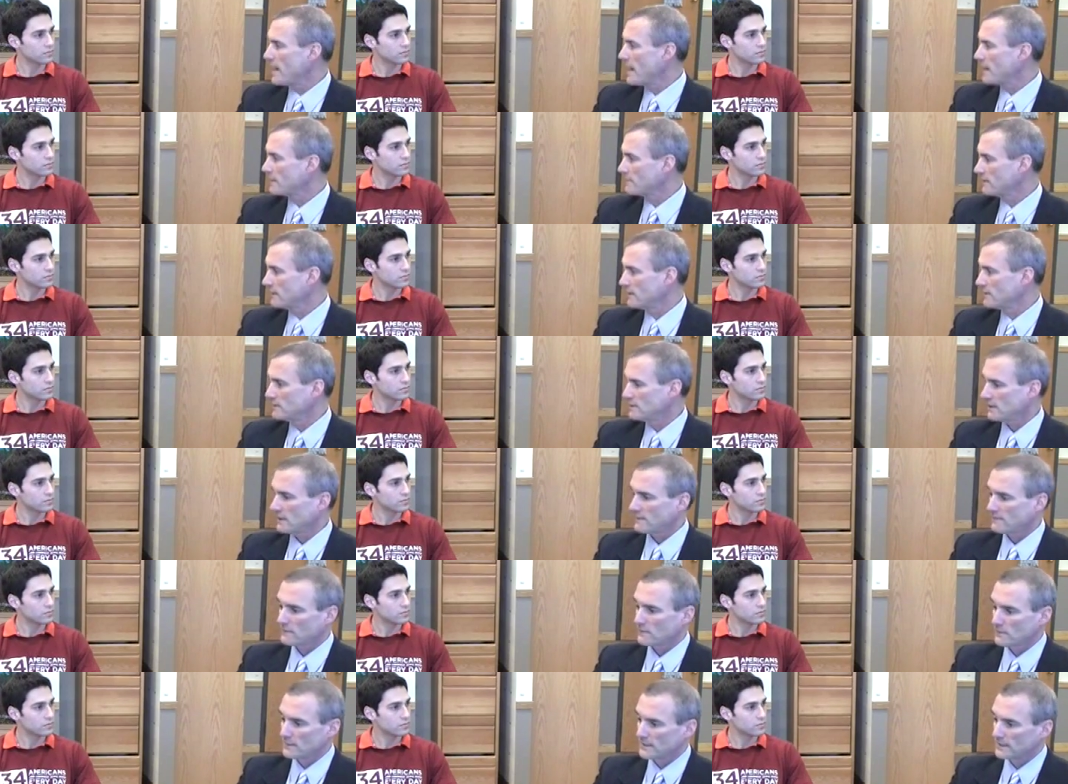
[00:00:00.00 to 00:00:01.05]
Speaker 1: background
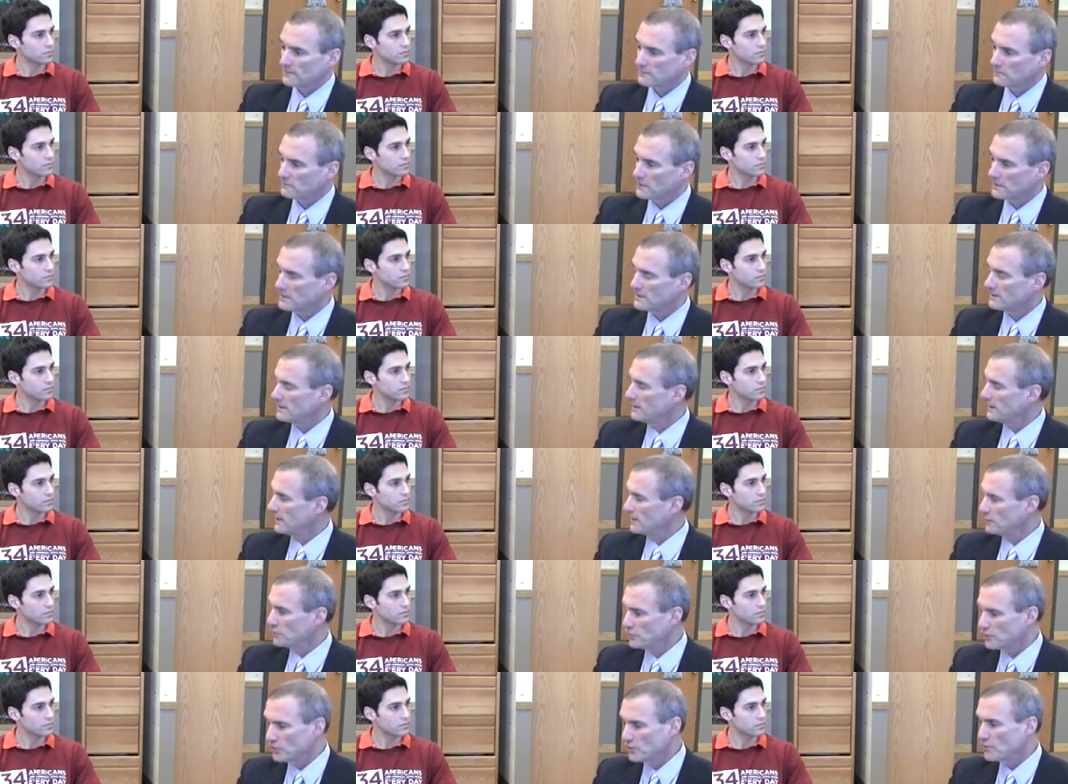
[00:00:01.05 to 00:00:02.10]
check for whatever reason
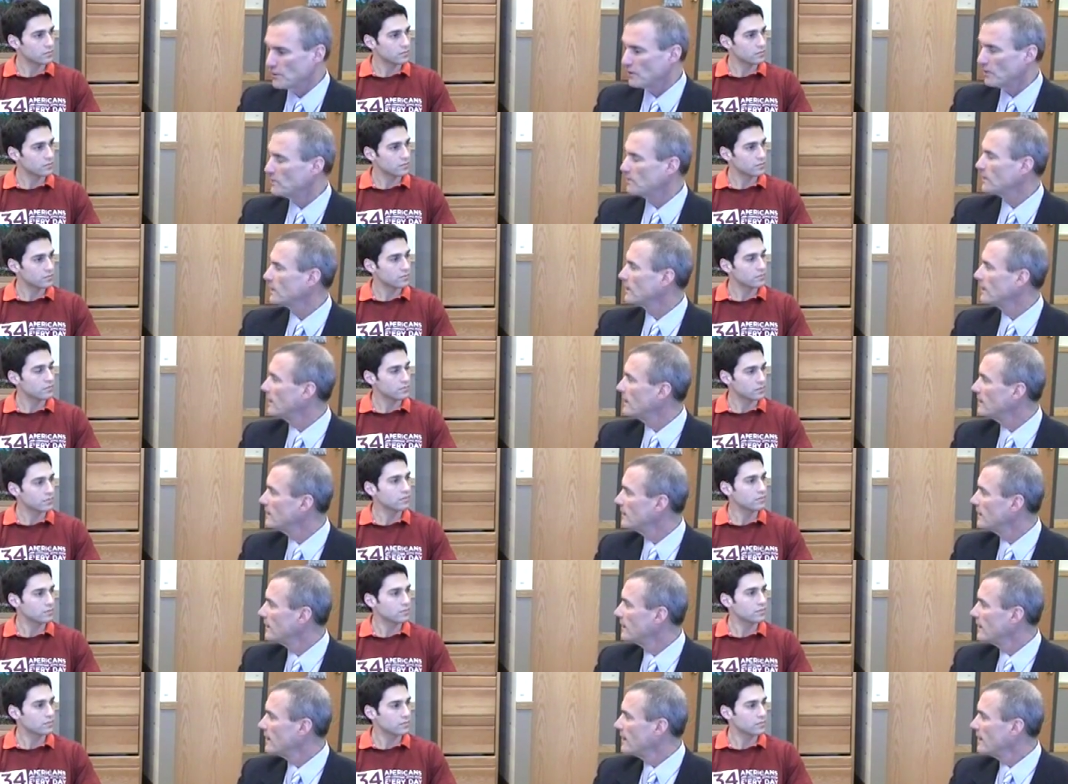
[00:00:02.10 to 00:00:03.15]
and shouldn't own a gun,
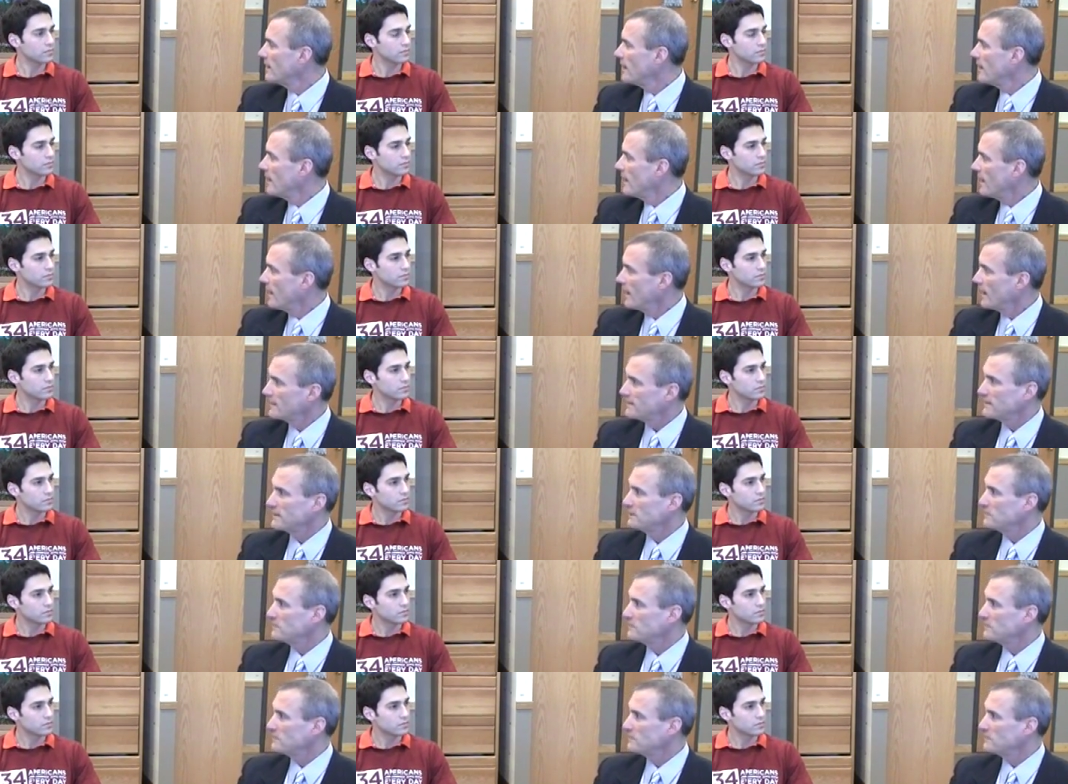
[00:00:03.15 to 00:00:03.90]
has